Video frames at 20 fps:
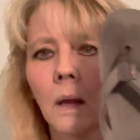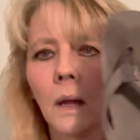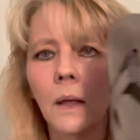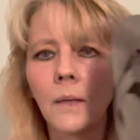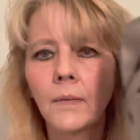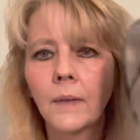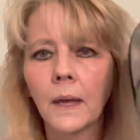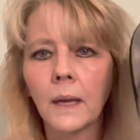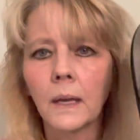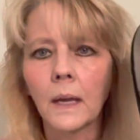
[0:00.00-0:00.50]

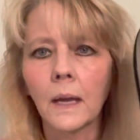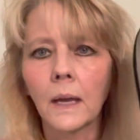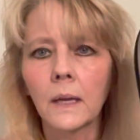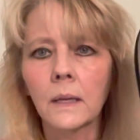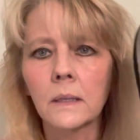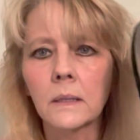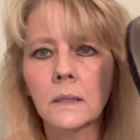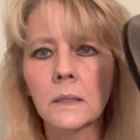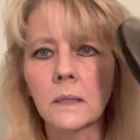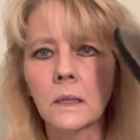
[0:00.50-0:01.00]
that
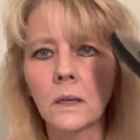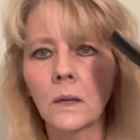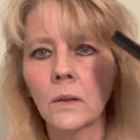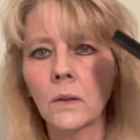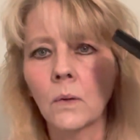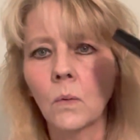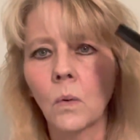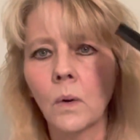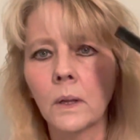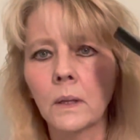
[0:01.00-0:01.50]
has,
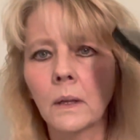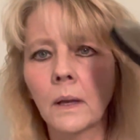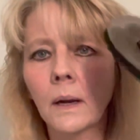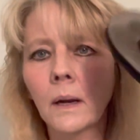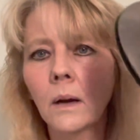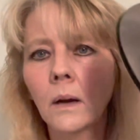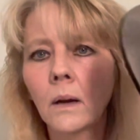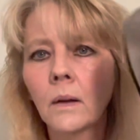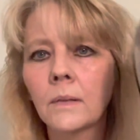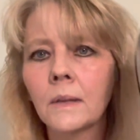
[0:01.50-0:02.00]
the 1
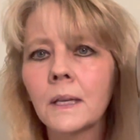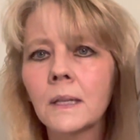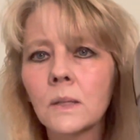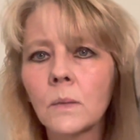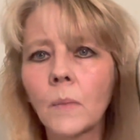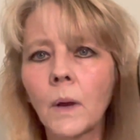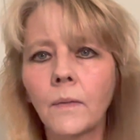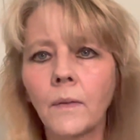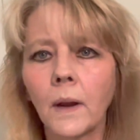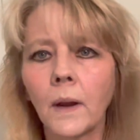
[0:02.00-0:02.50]
layer. These are
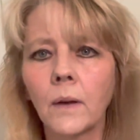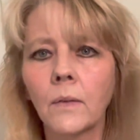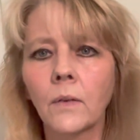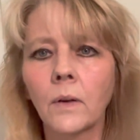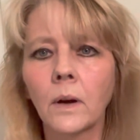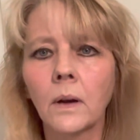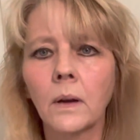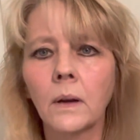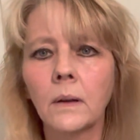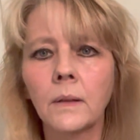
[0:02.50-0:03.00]
my
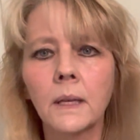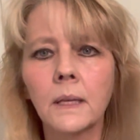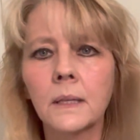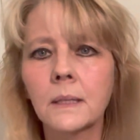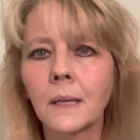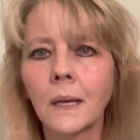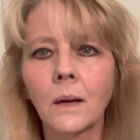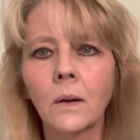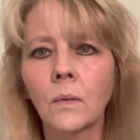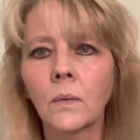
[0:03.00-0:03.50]
favorite. These
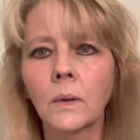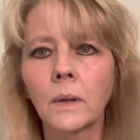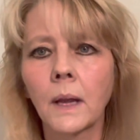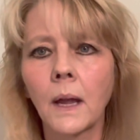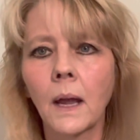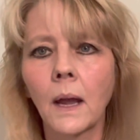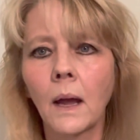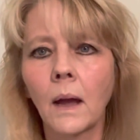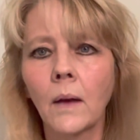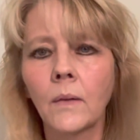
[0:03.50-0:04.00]
I don't really
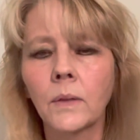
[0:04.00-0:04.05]
have